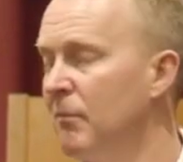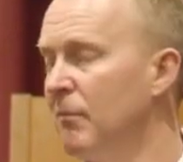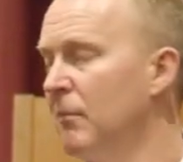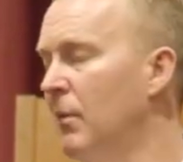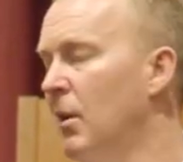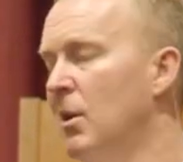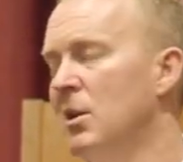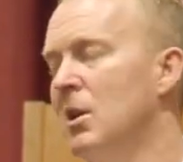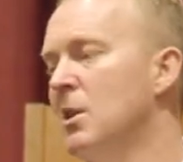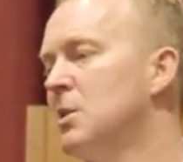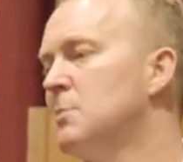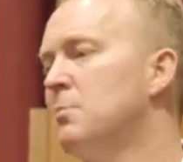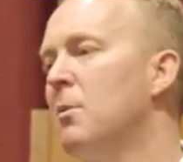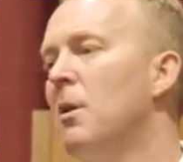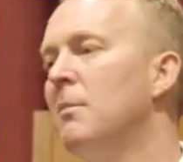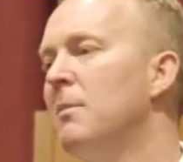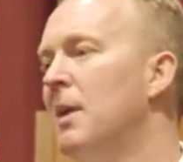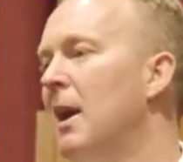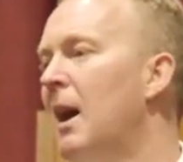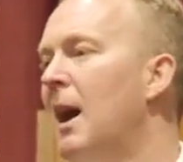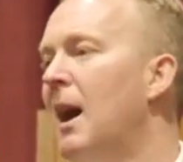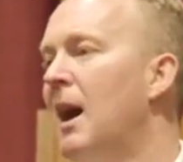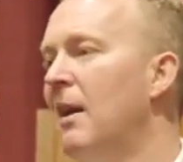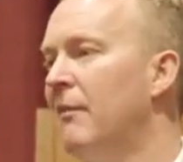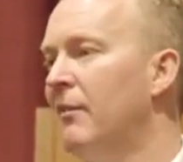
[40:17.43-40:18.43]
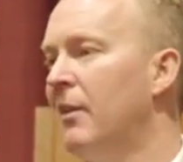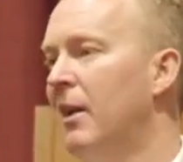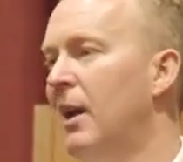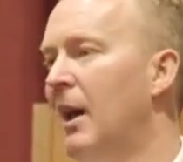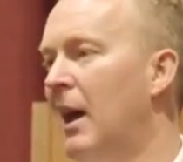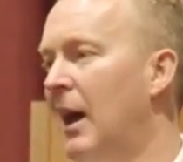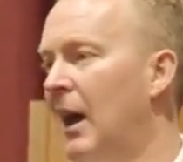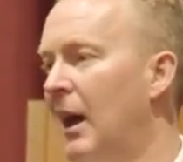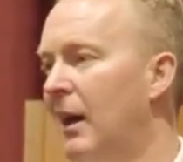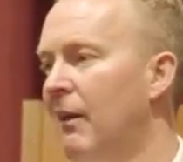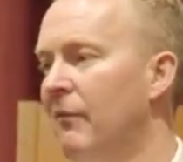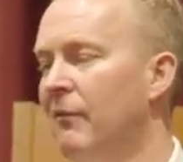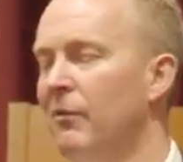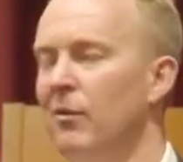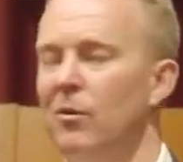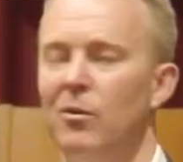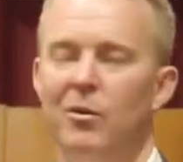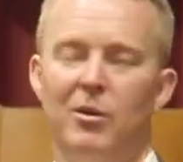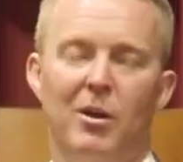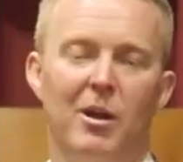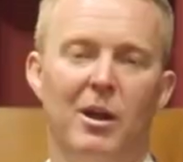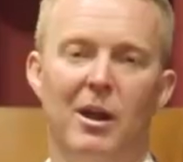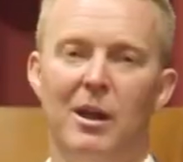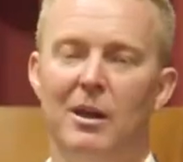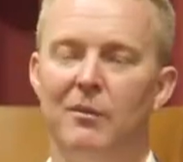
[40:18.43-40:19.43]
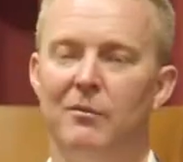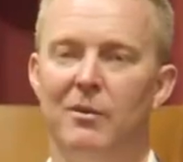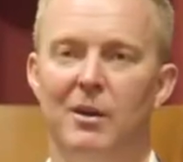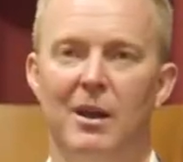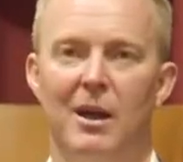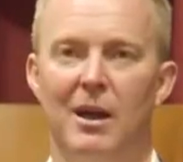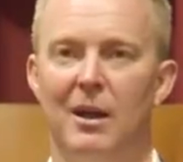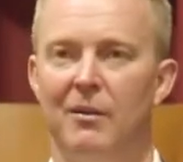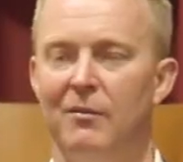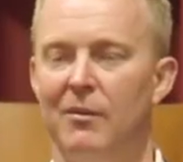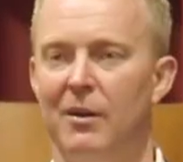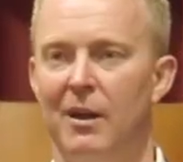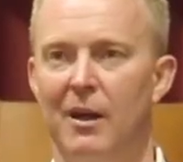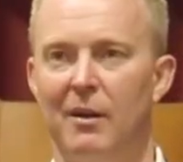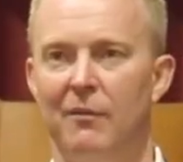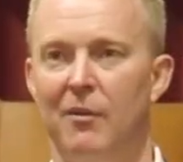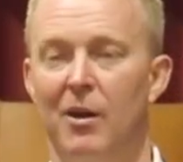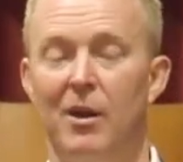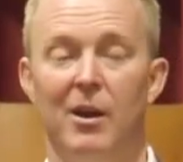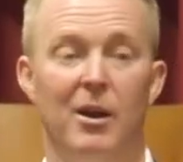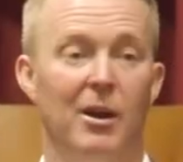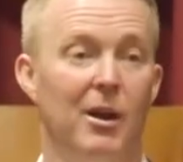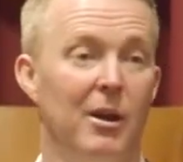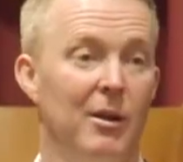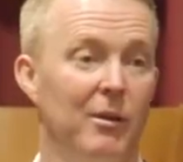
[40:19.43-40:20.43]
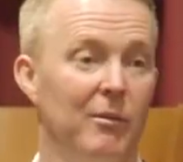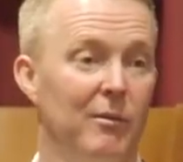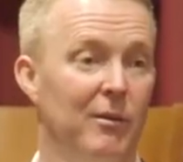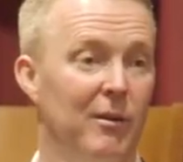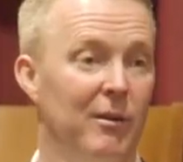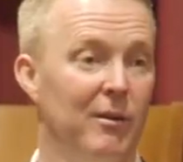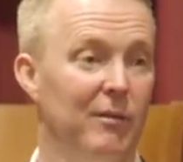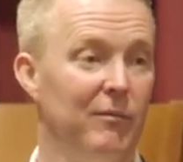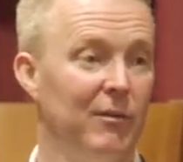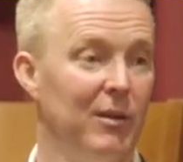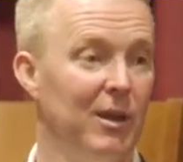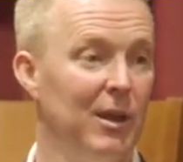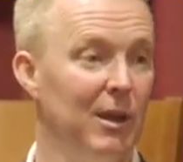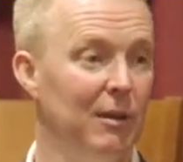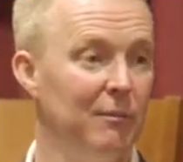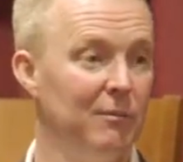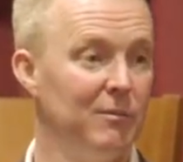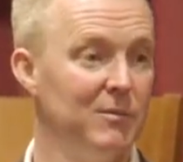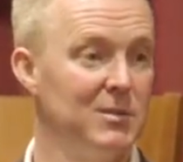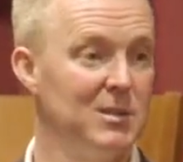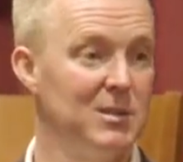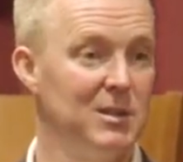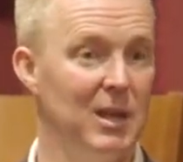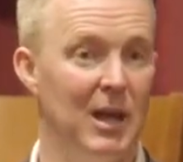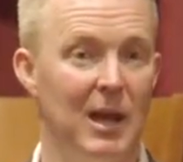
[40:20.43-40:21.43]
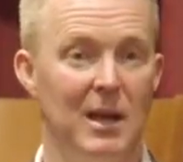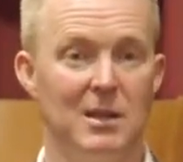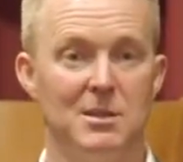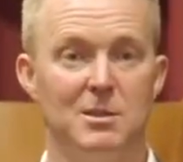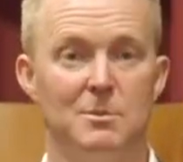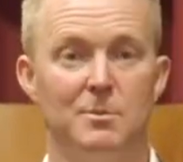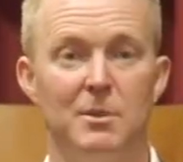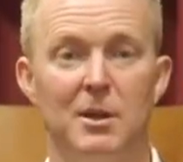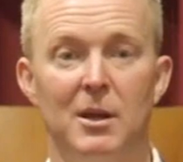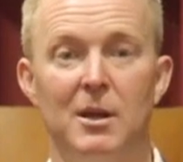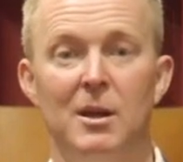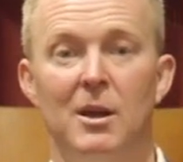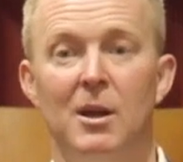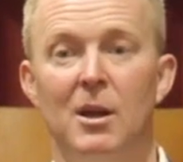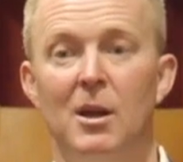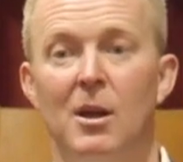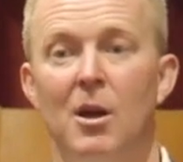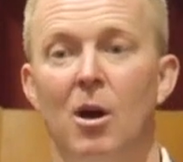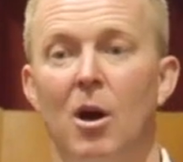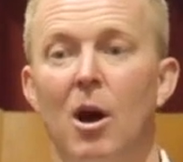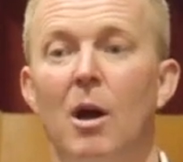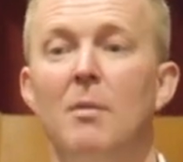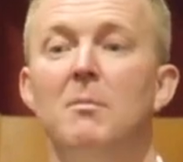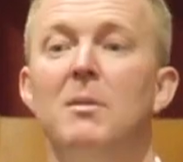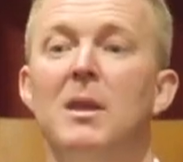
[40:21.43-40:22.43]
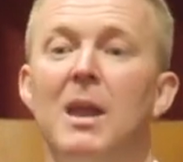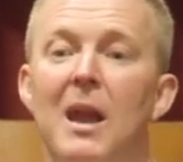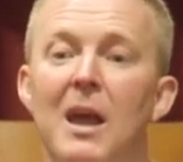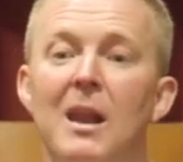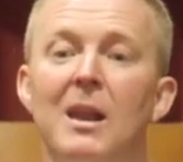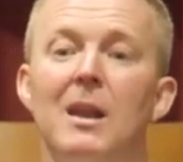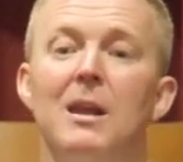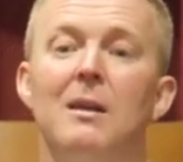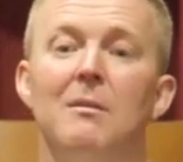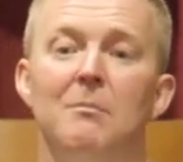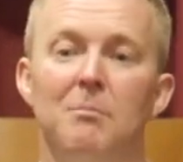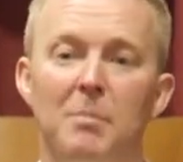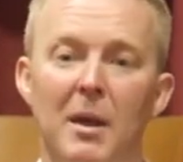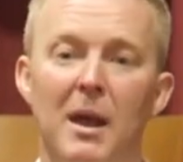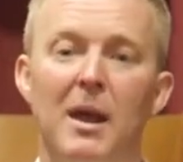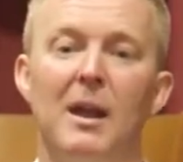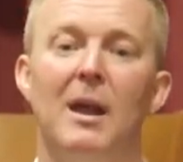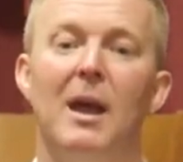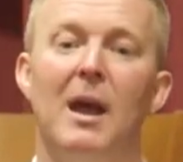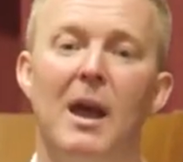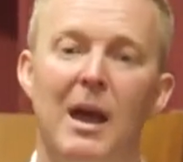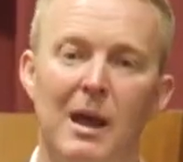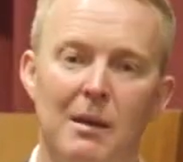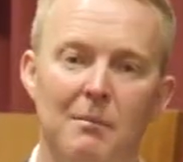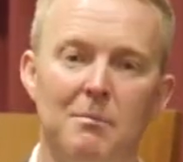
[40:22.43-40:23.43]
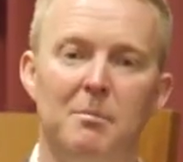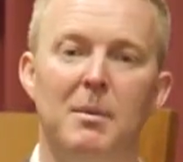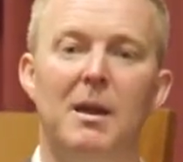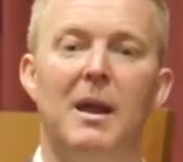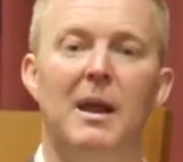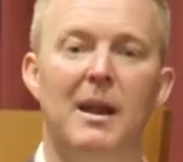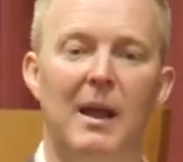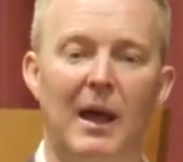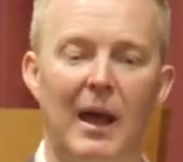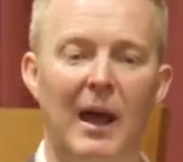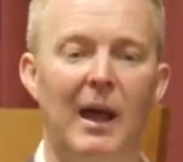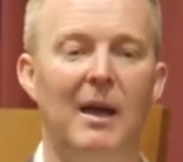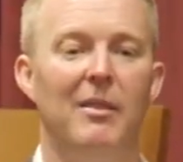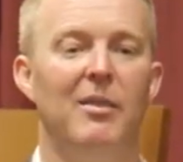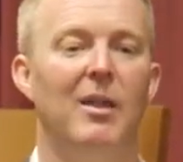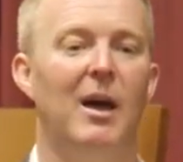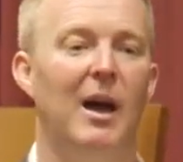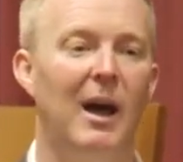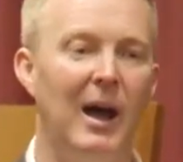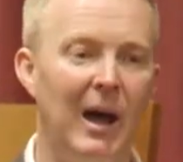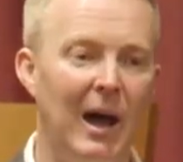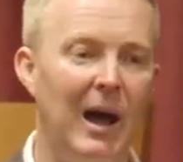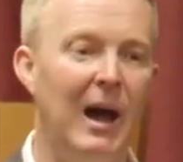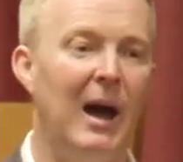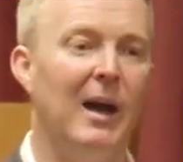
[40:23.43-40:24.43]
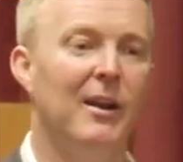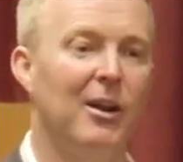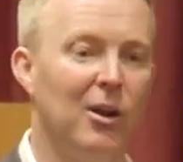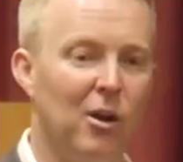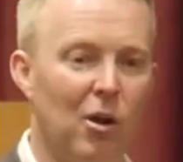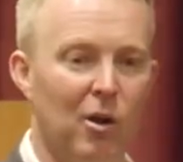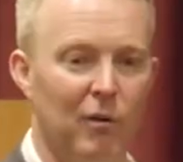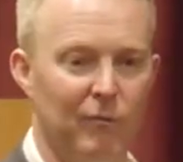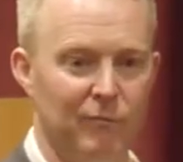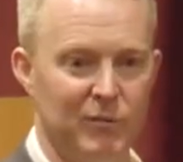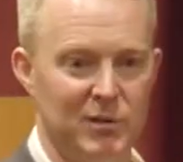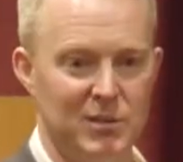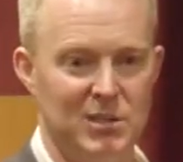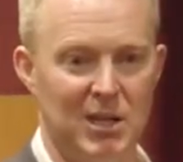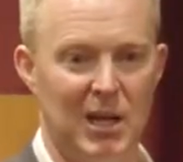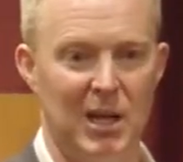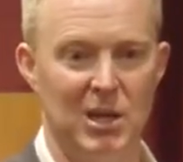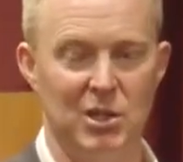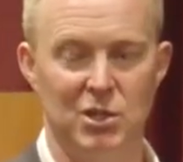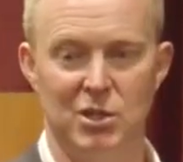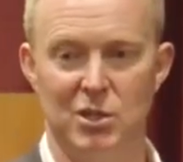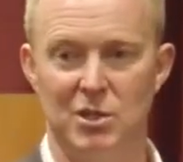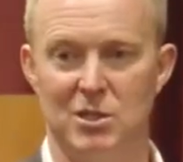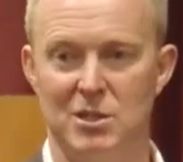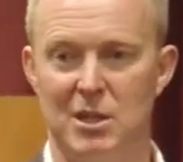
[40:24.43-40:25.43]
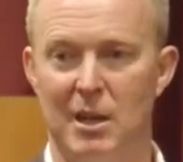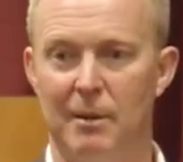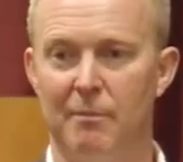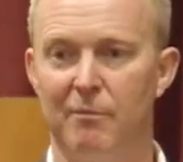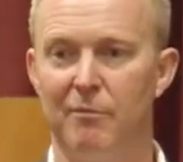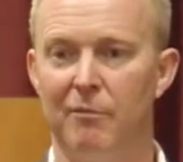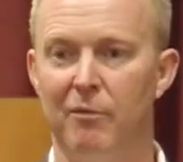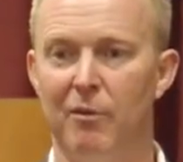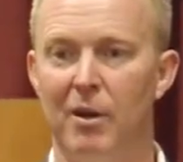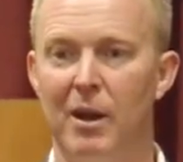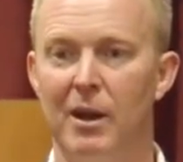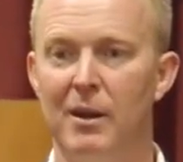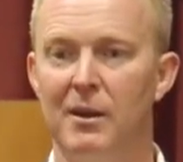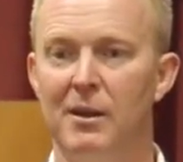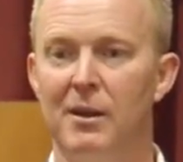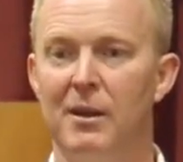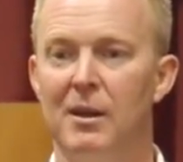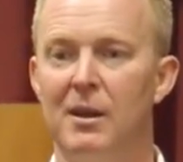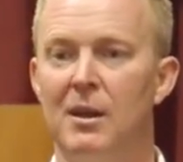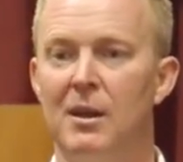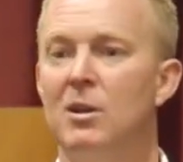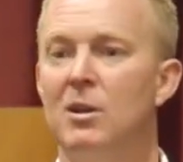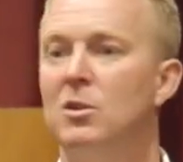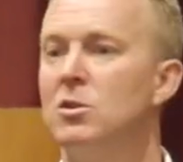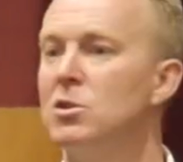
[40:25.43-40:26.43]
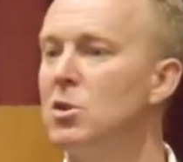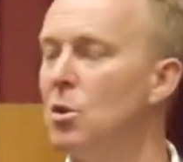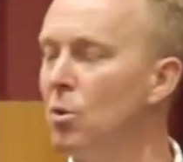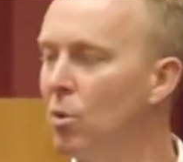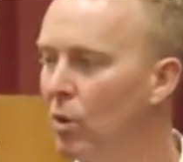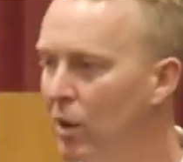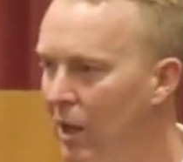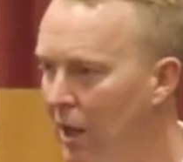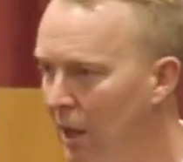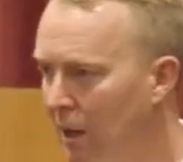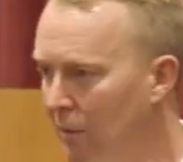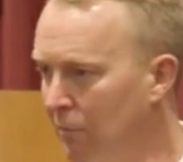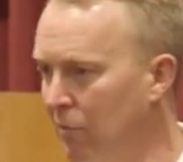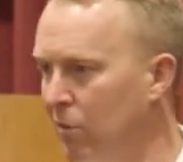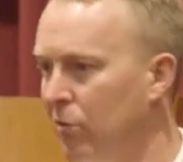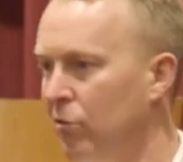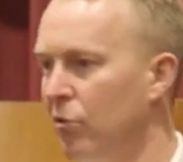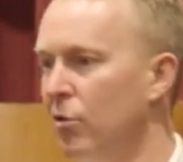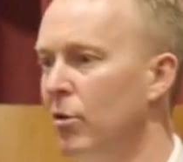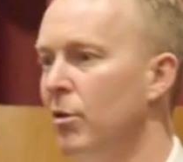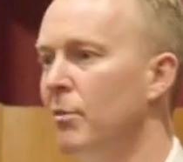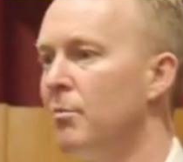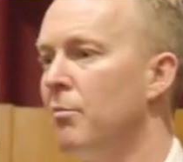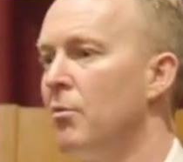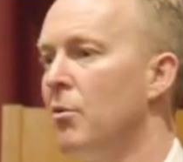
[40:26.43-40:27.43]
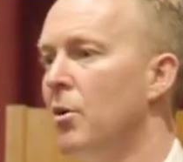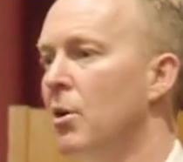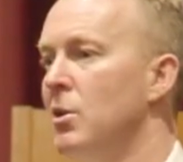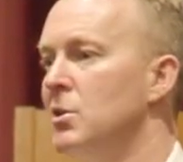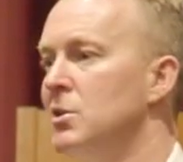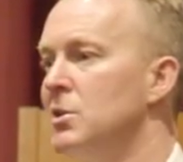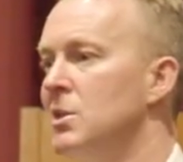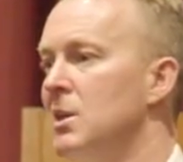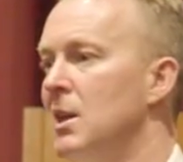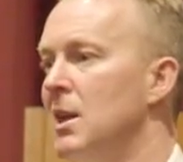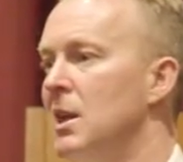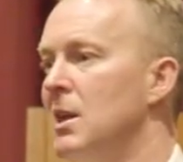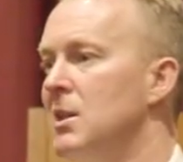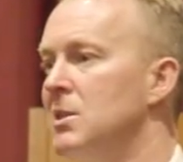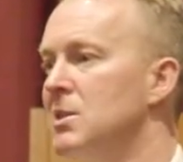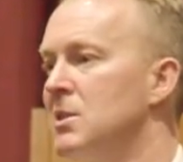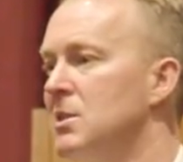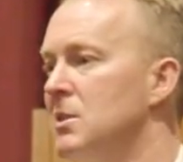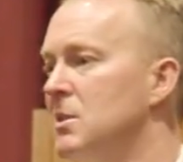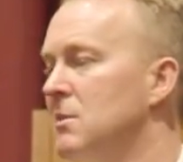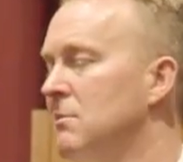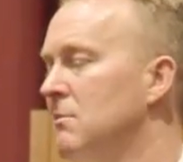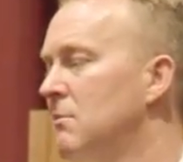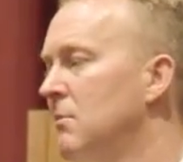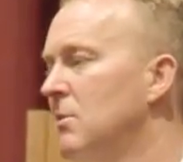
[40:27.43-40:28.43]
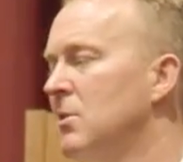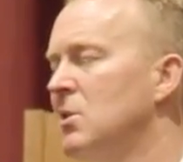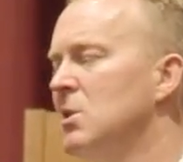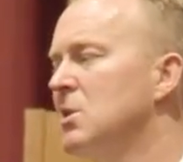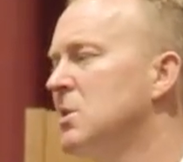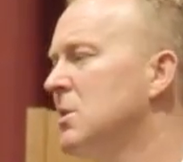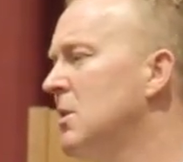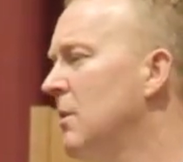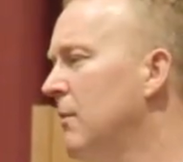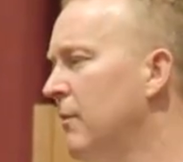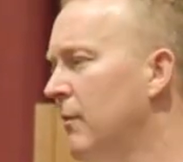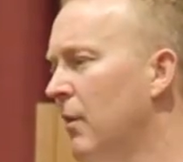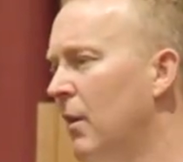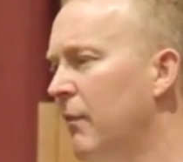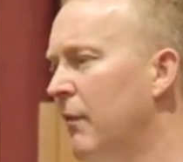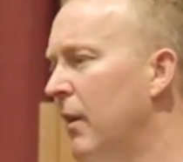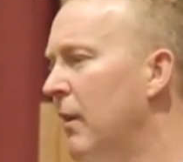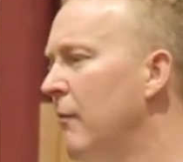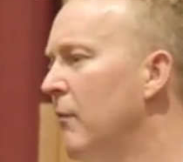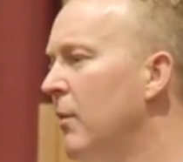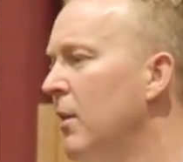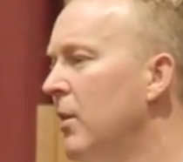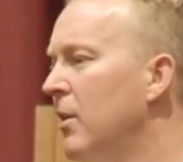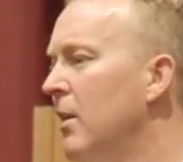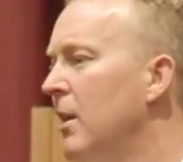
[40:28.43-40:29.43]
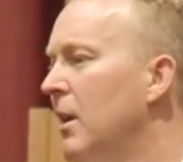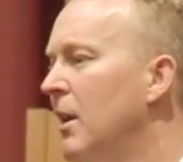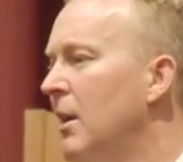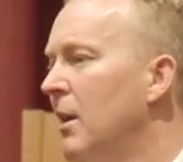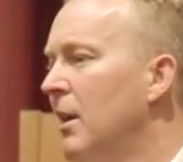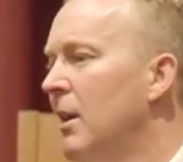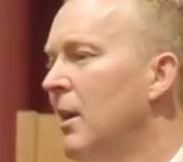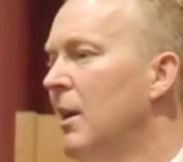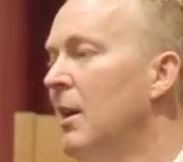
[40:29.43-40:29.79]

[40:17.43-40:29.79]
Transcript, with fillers: it's probably half and half, or not even half and half, I don't know, I haven't kept stats, but I'm getting better and better at the harder conversations up front, talking them through the process, just of, of everything.